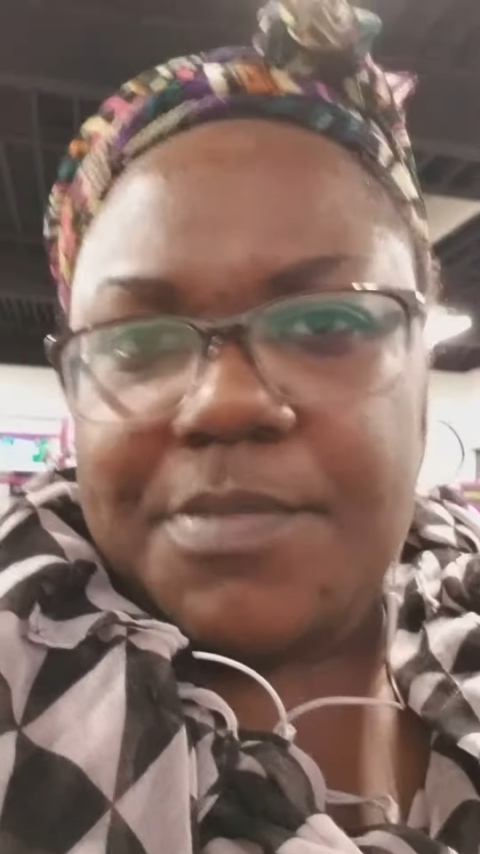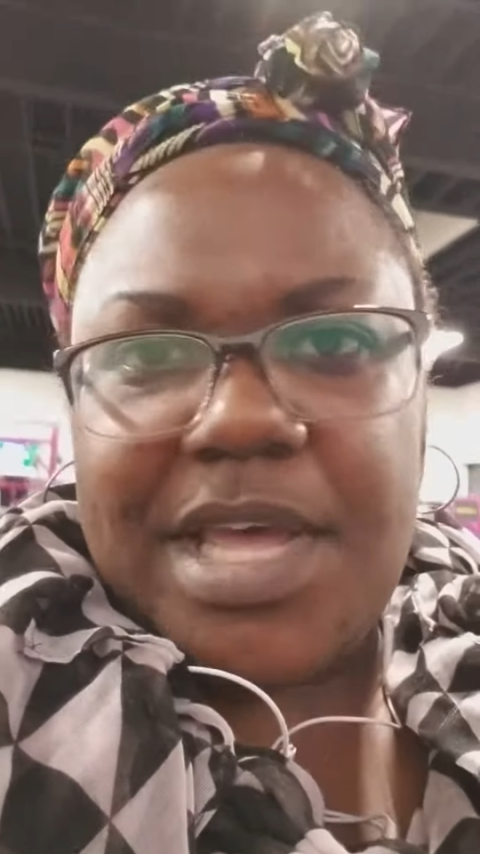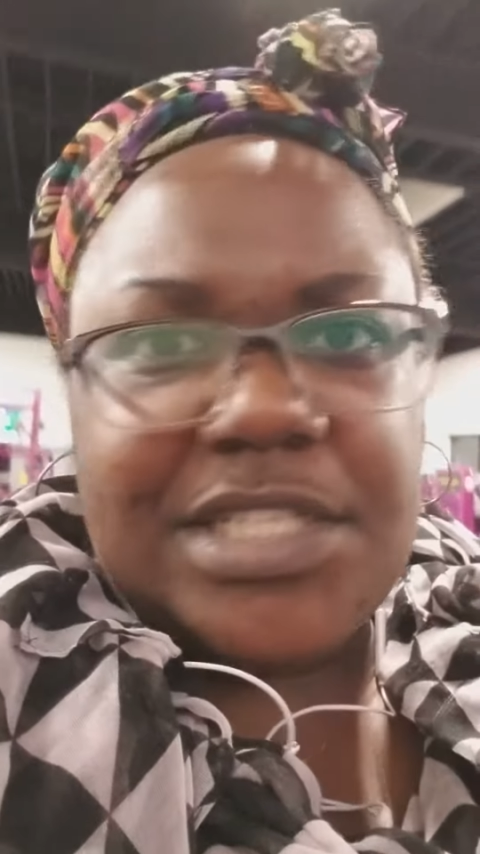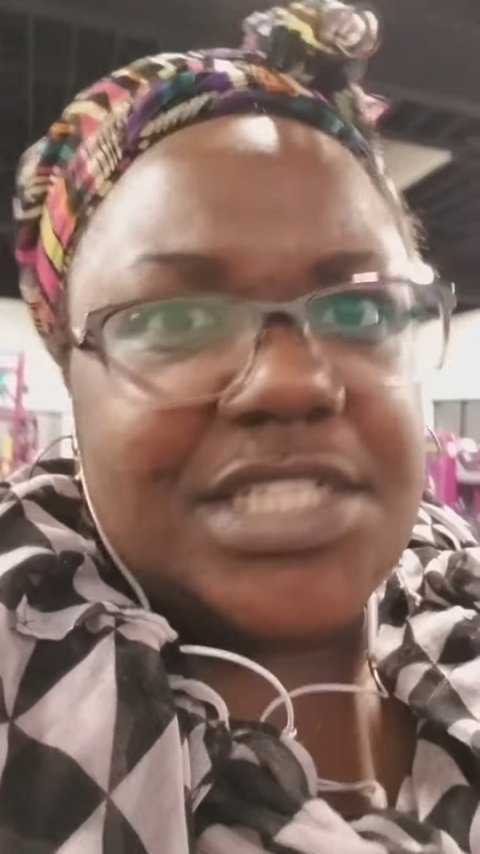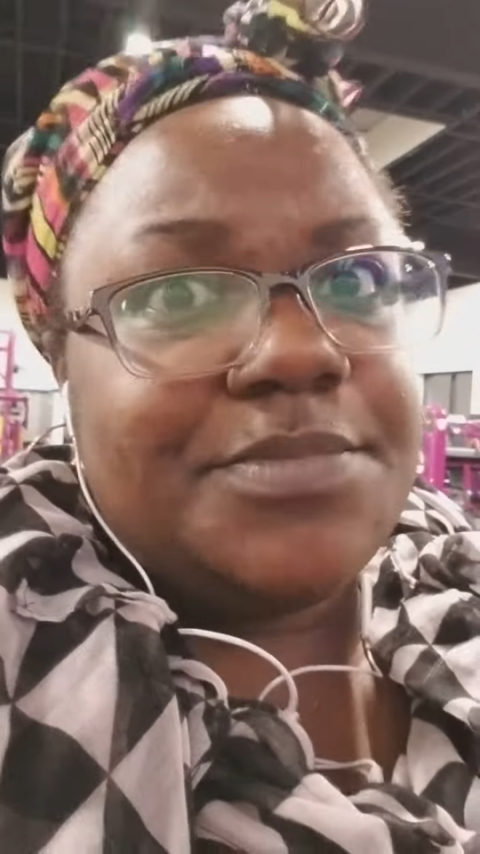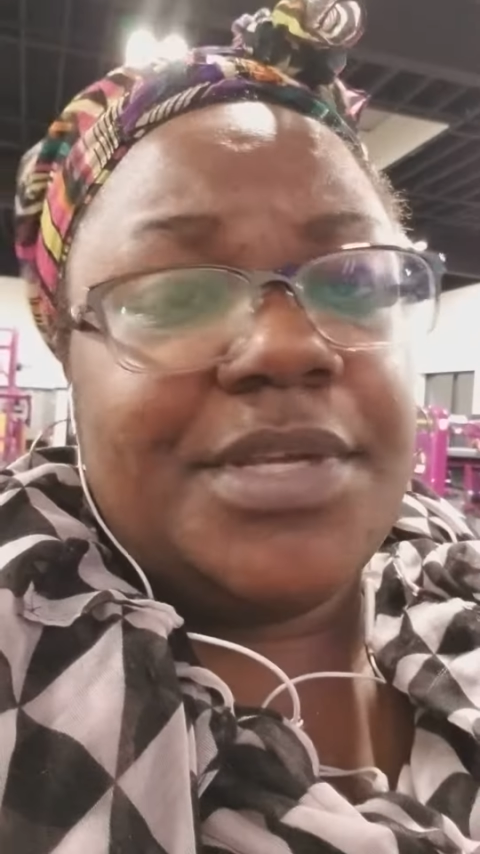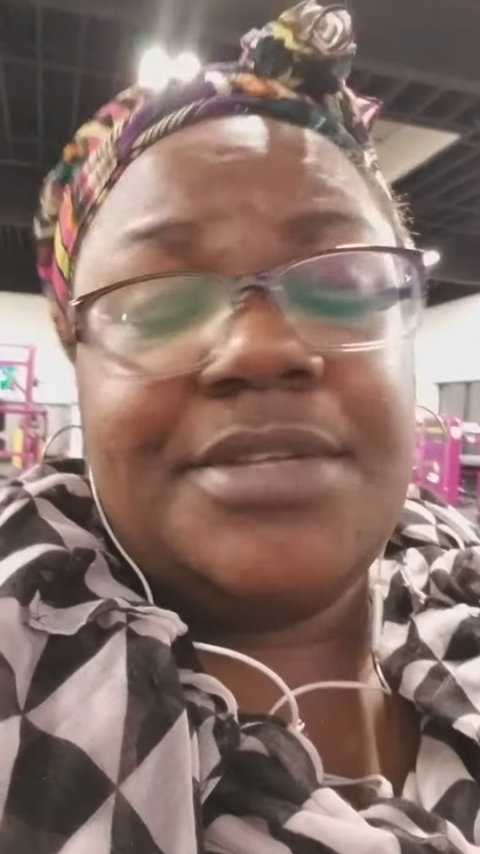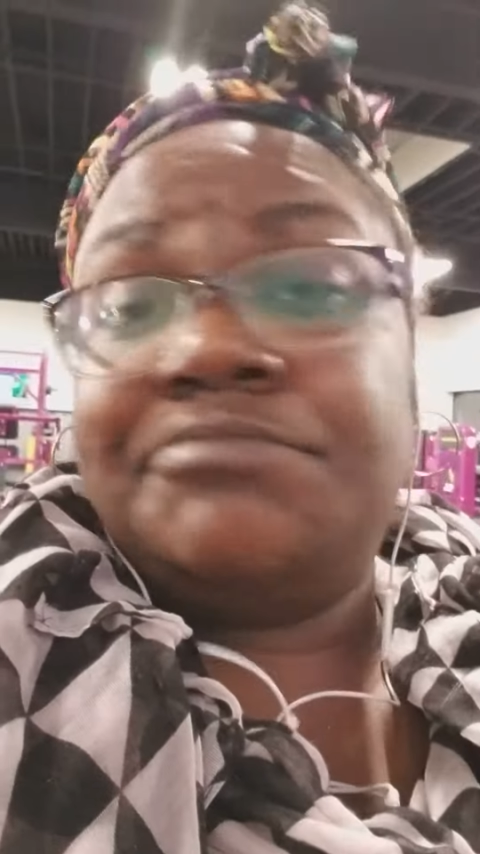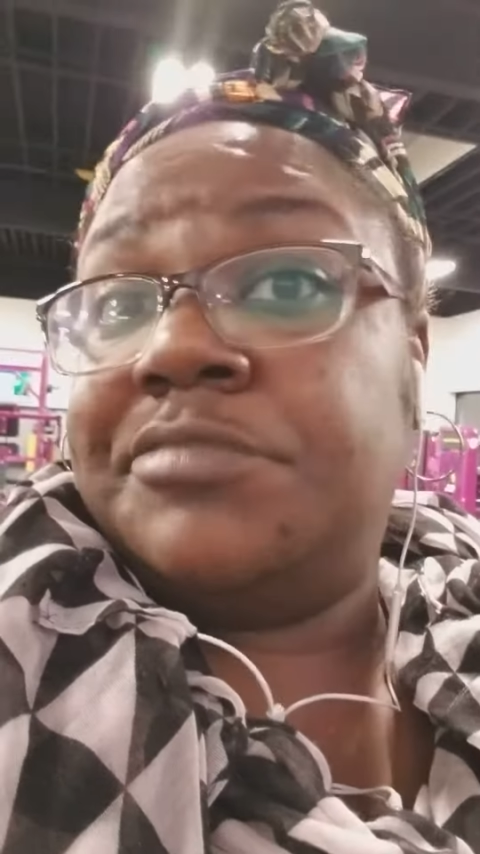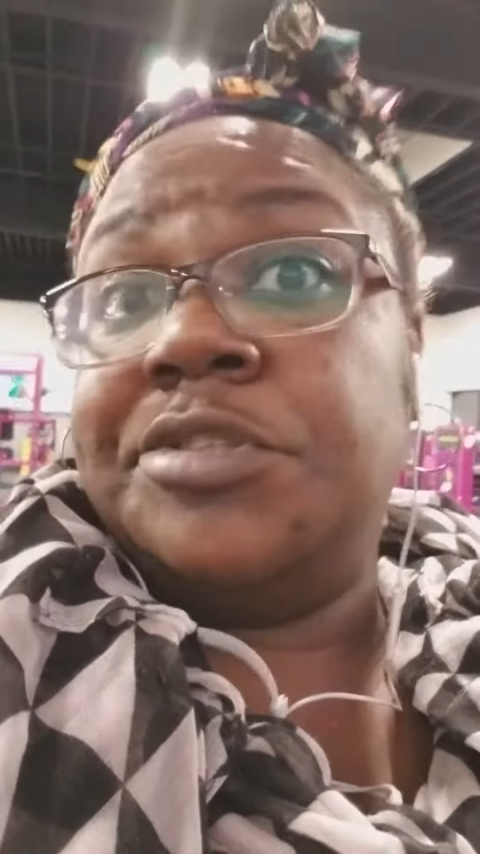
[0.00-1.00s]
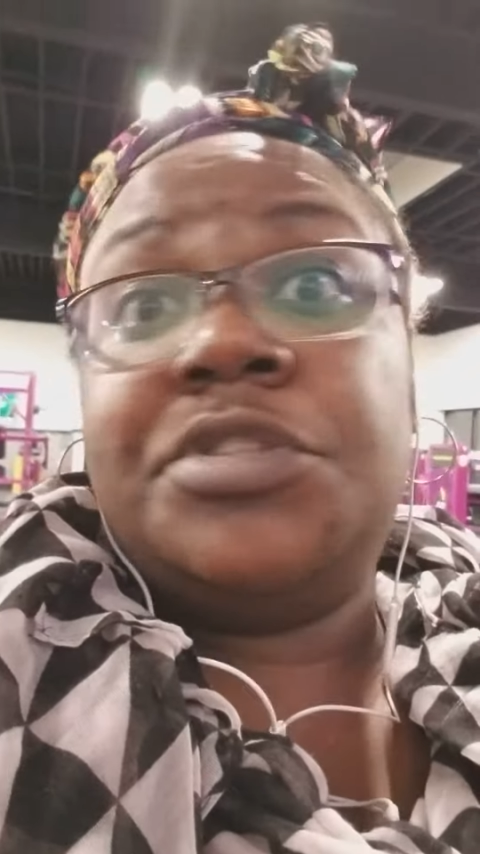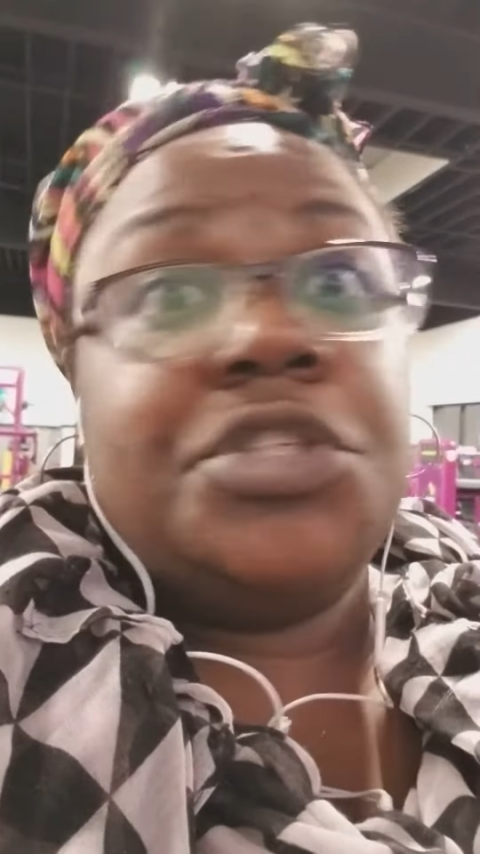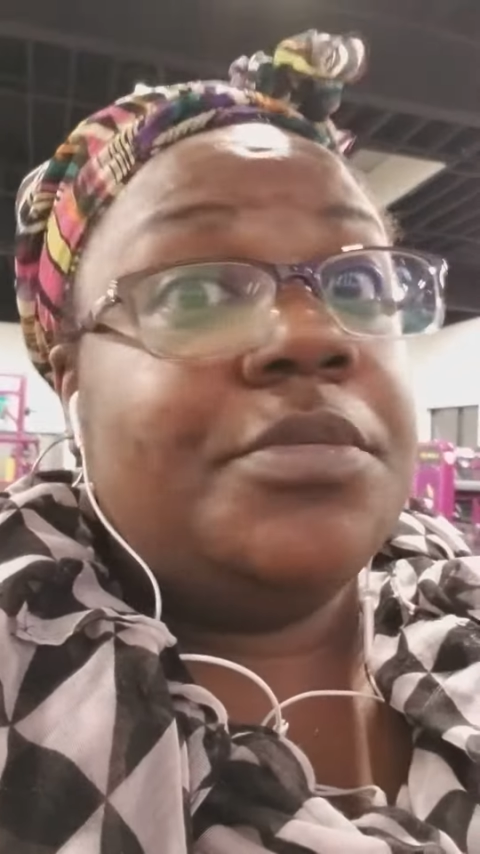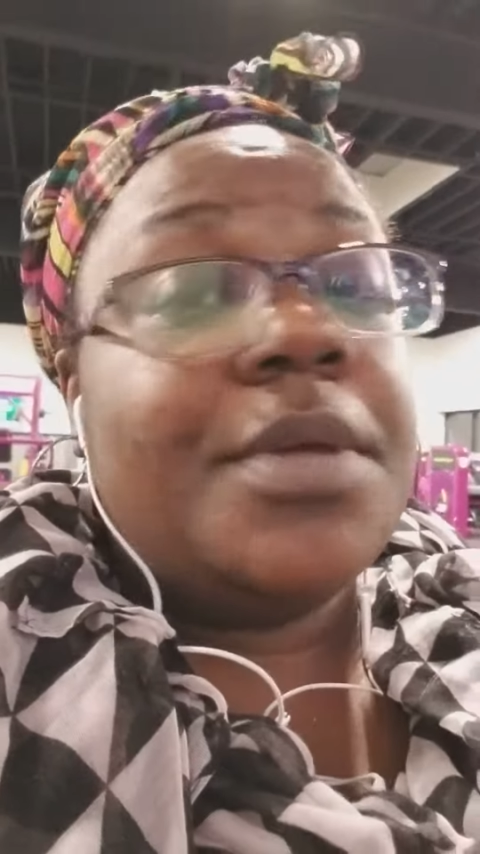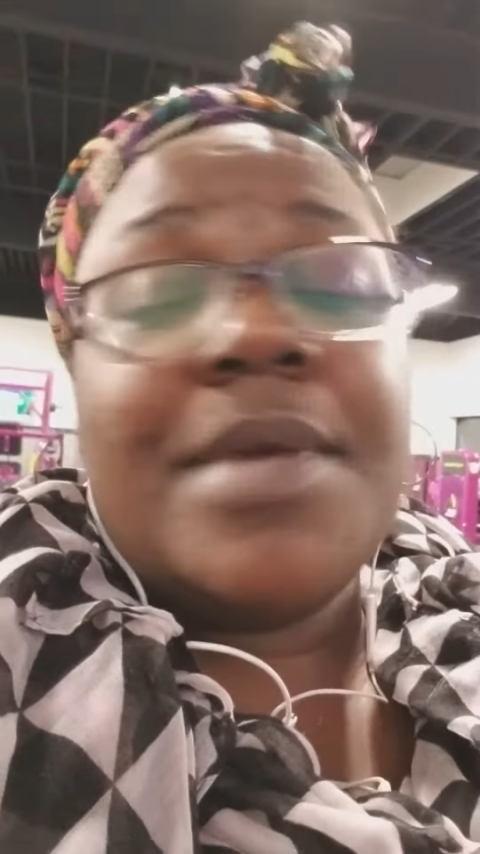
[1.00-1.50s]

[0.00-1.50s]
It may just be YouTube.